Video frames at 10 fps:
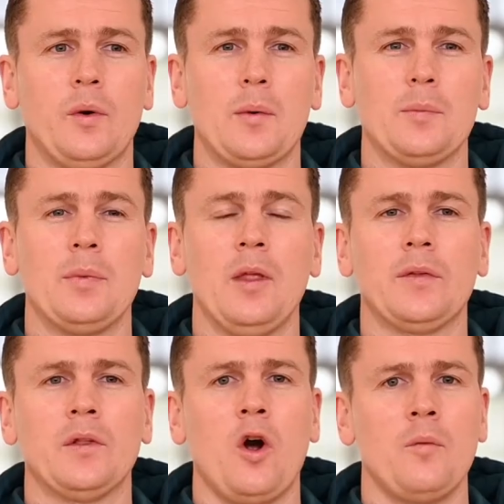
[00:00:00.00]
who are not
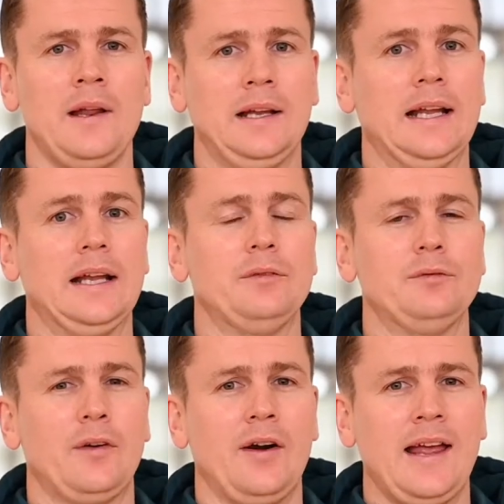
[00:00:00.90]
normally
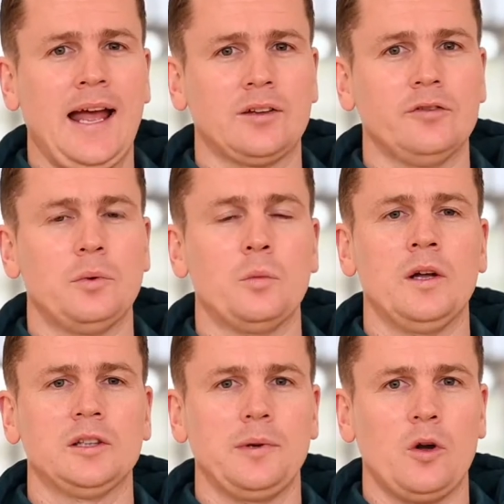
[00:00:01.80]
very active but
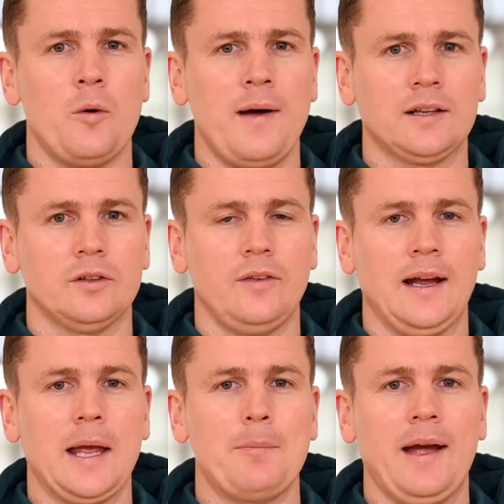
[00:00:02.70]
want to become active and
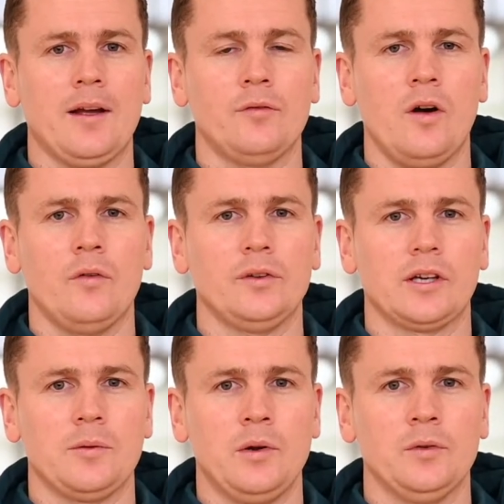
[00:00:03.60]
get back involved with
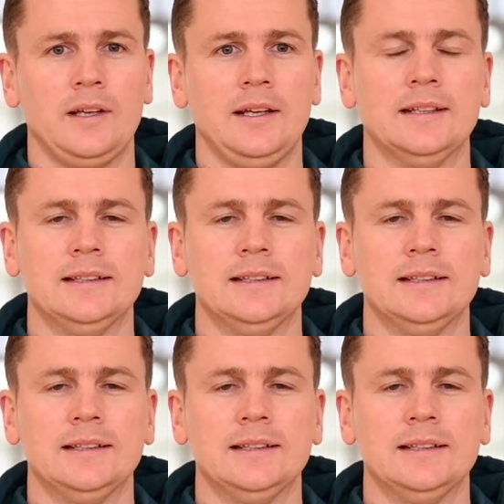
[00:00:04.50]
their community.